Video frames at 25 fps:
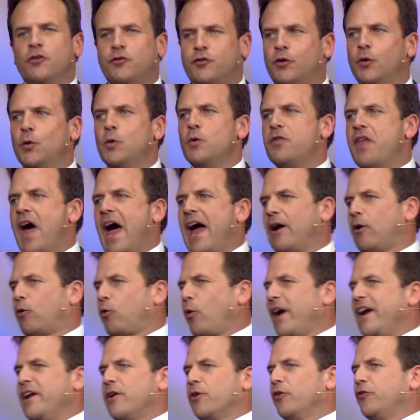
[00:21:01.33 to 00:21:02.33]
to that
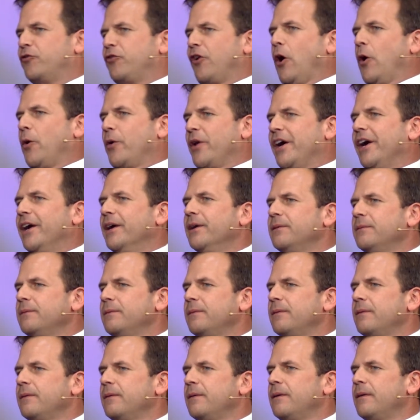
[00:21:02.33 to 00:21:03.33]
greater Jonah.
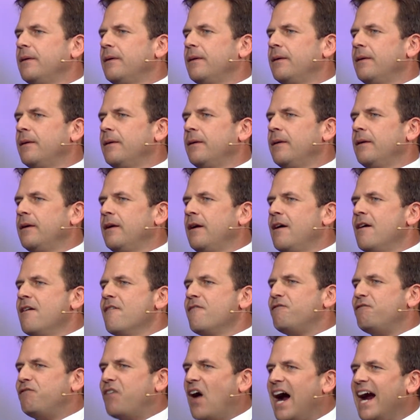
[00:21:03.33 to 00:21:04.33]

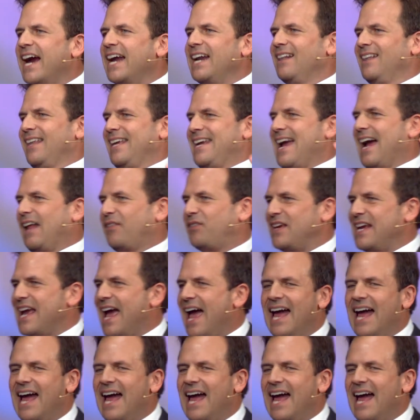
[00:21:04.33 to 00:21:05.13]
Finally, at the